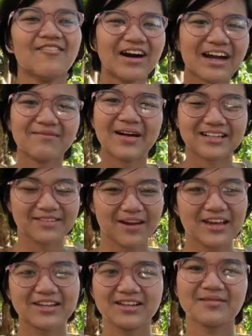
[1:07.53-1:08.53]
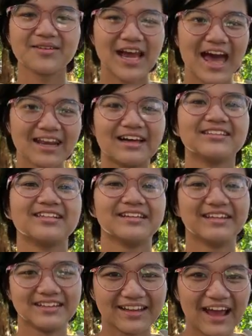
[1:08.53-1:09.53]
Welcome back to my YouTube channel.
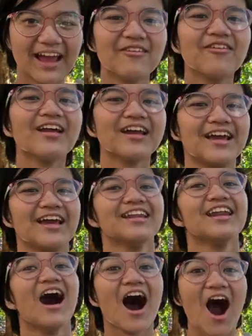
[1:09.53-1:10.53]
So today we're in